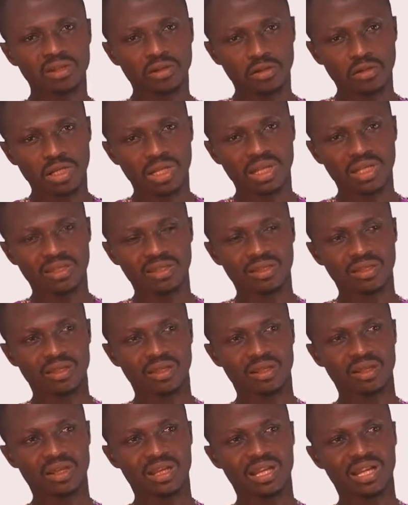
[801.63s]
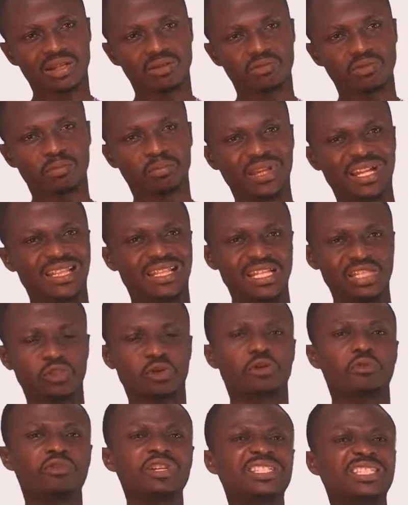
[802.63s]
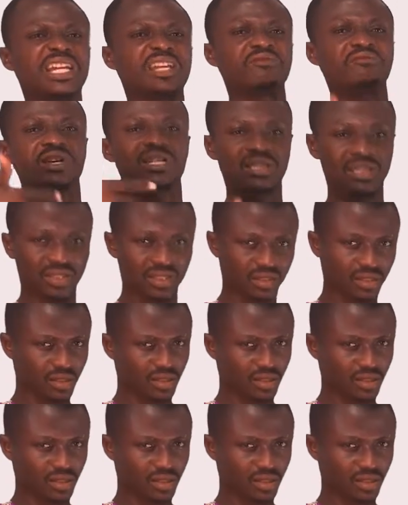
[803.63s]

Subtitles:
or can replenish or regenerate